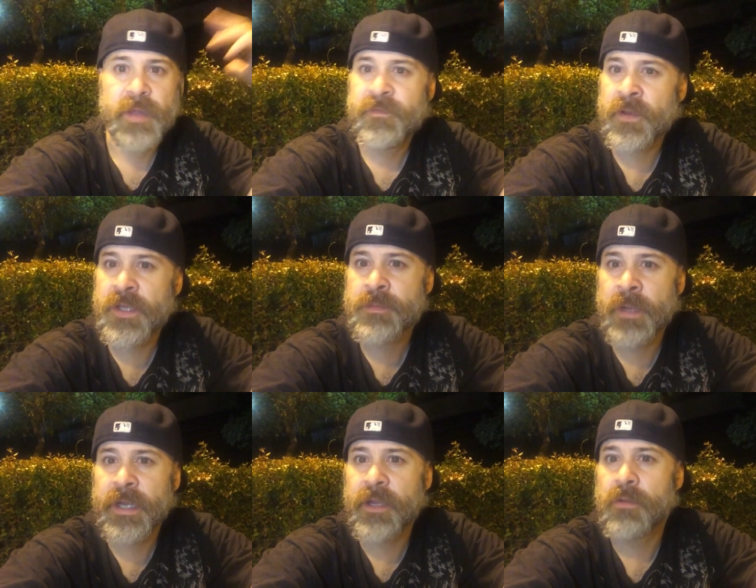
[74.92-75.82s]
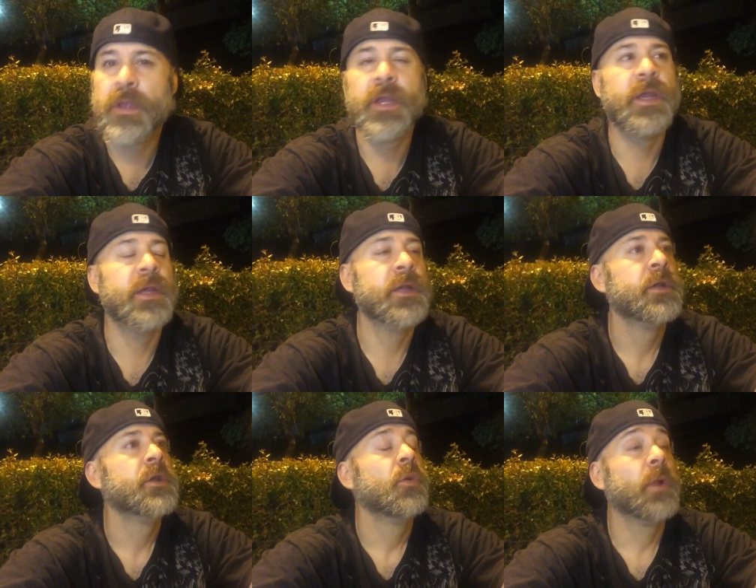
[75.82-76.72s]
finish my degree,
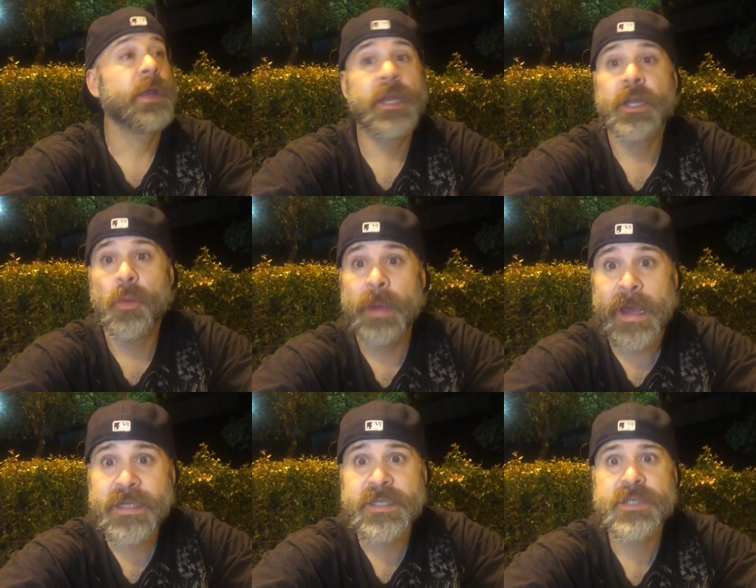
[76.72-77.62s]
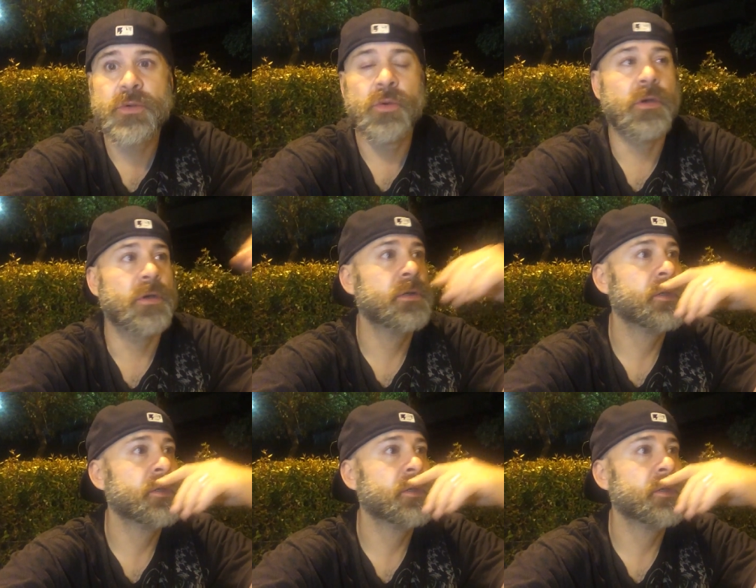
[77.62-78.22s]
will I get to go back to school,